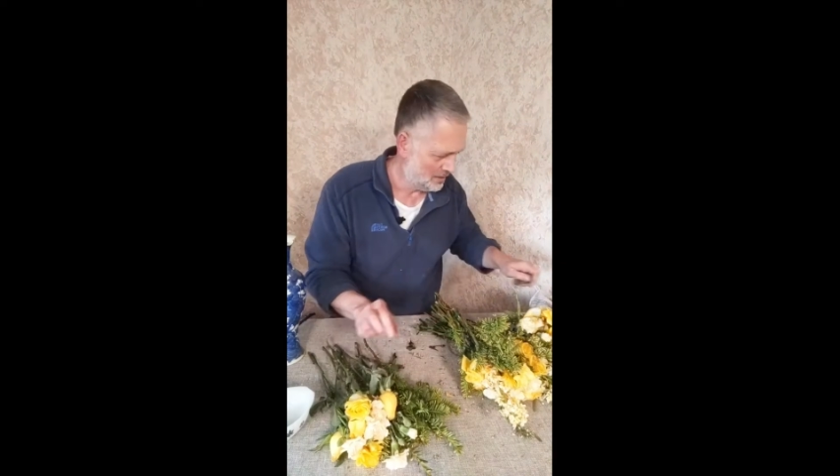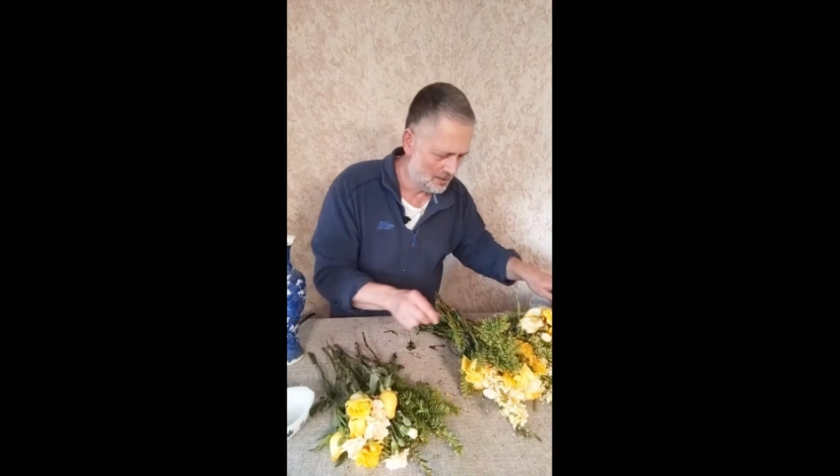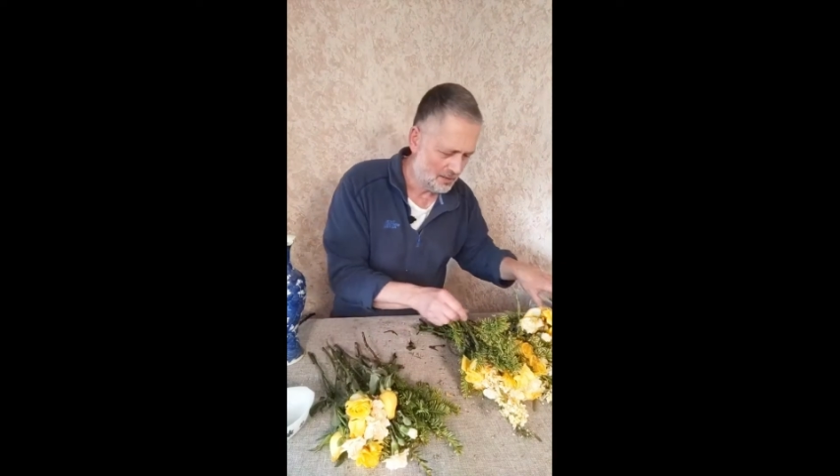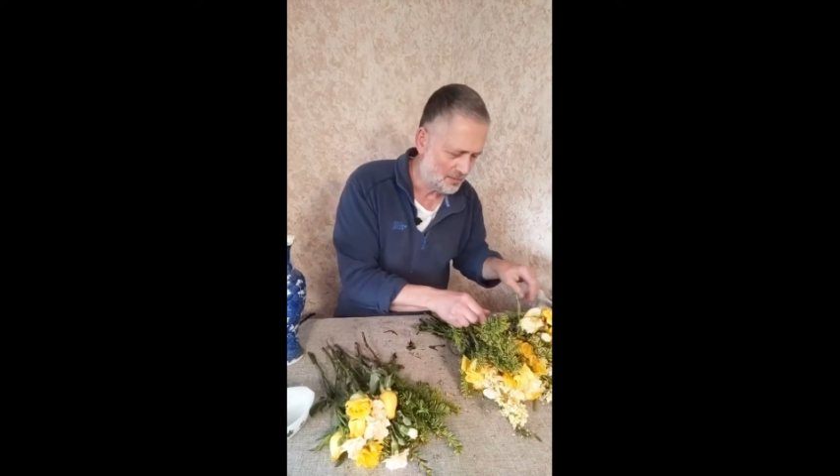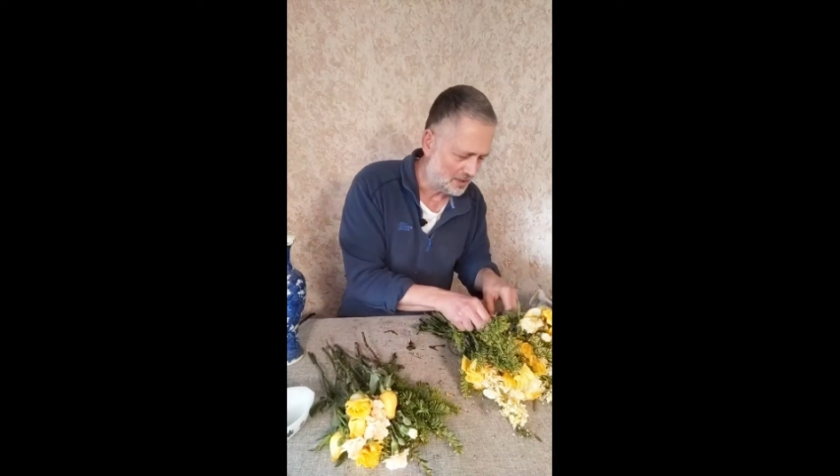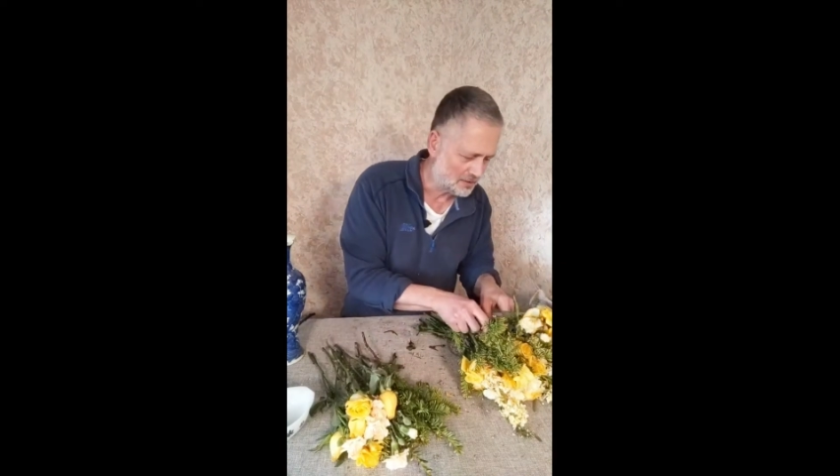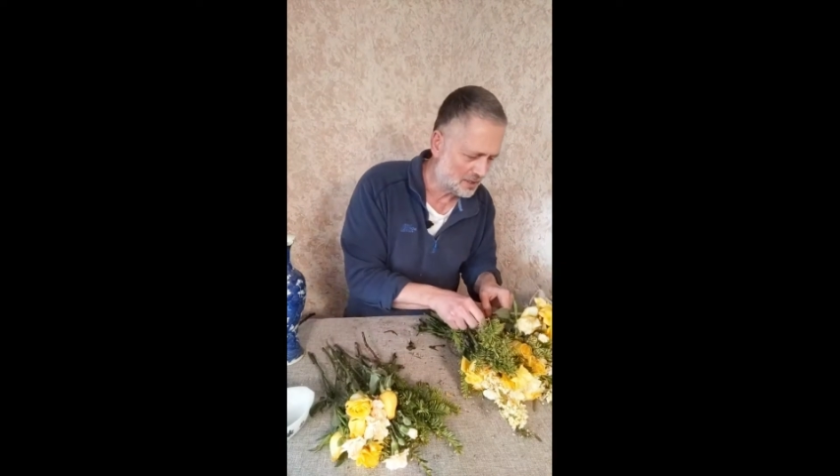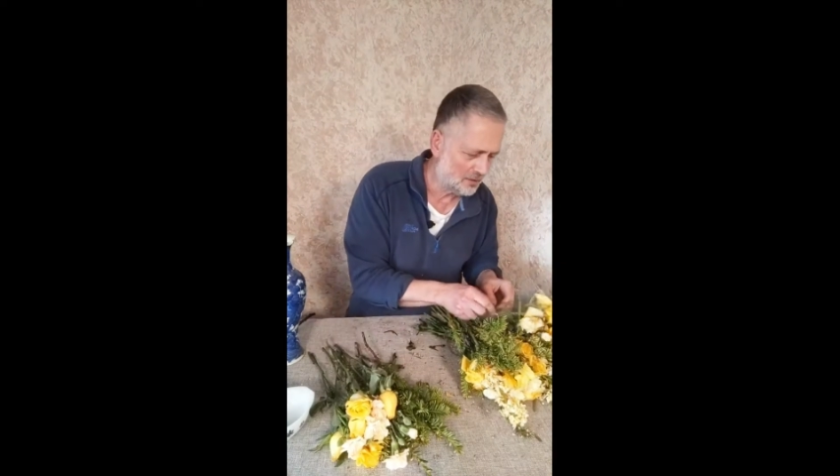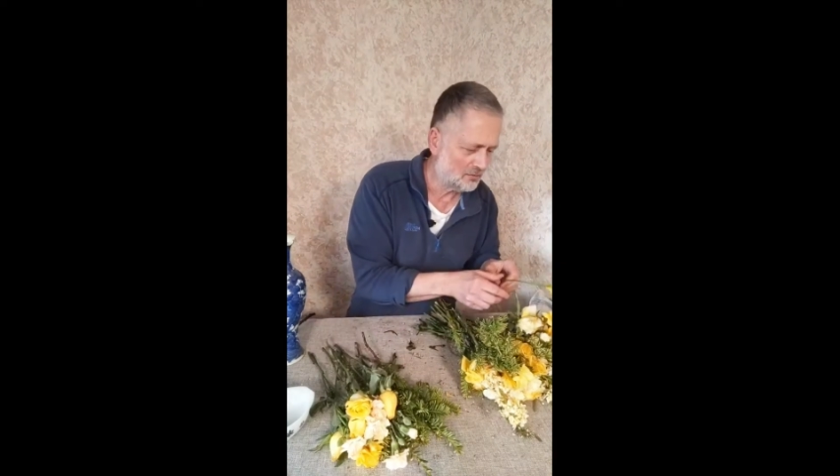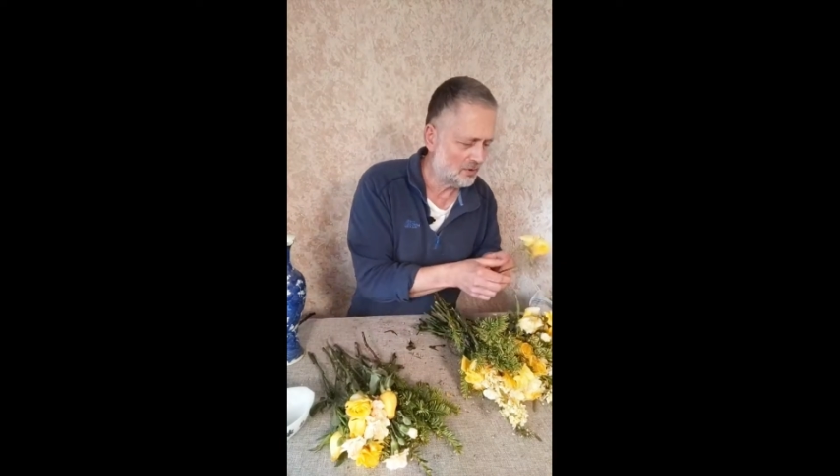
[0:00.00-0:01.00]
bits. They
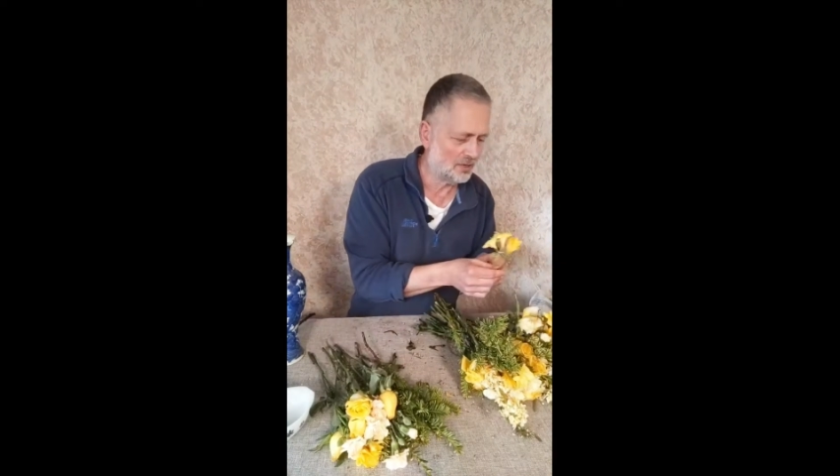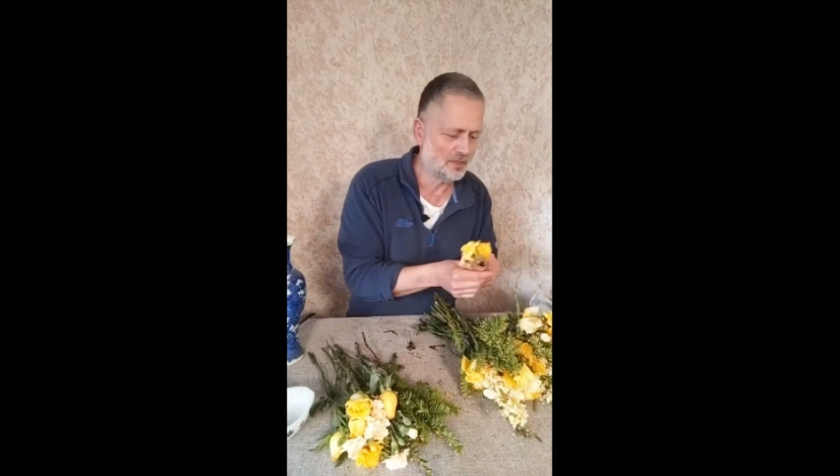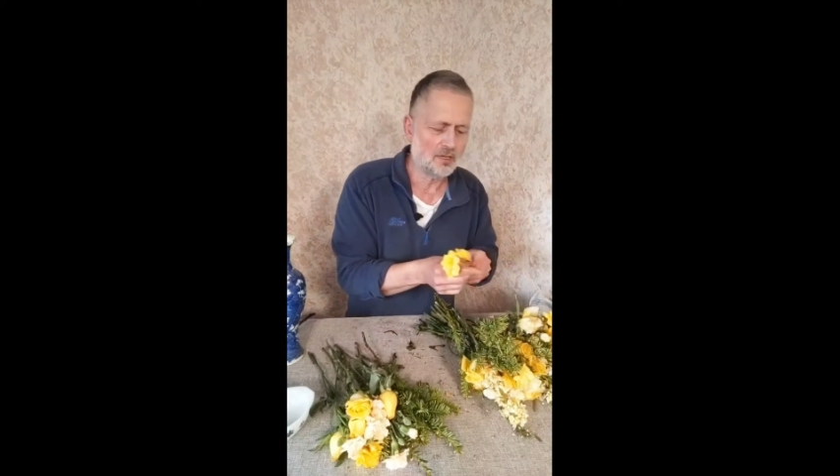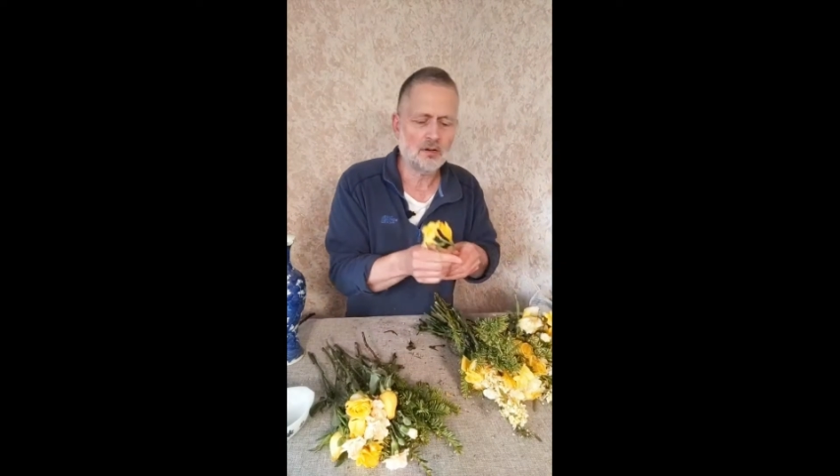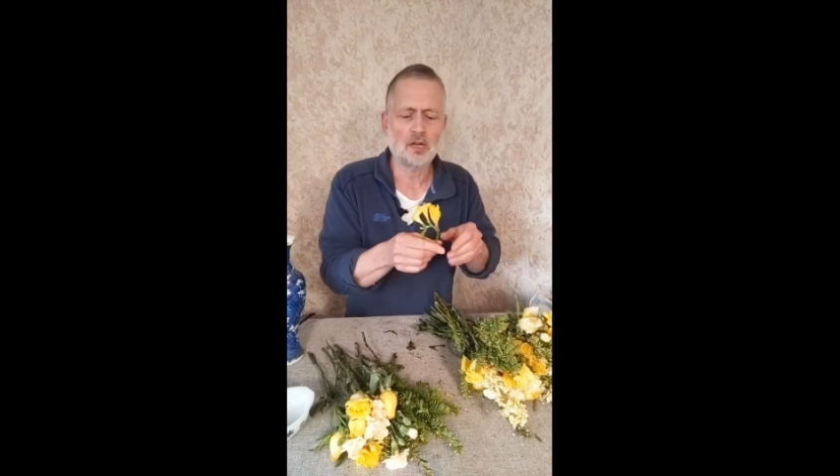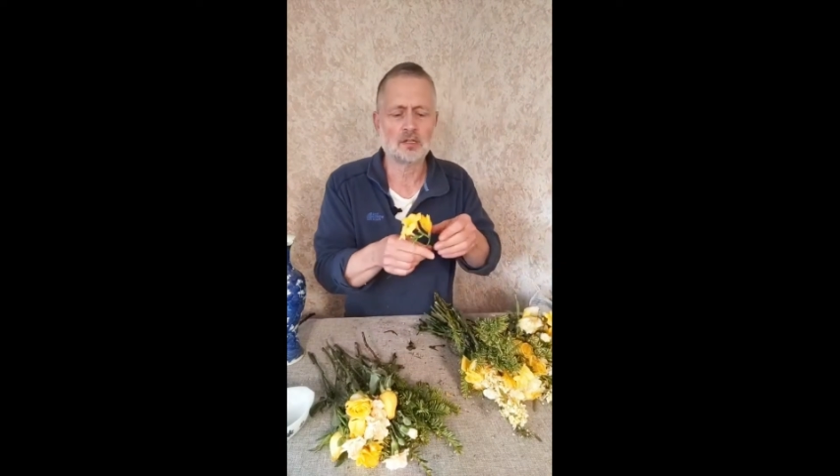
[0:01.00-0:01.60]
look rather nice.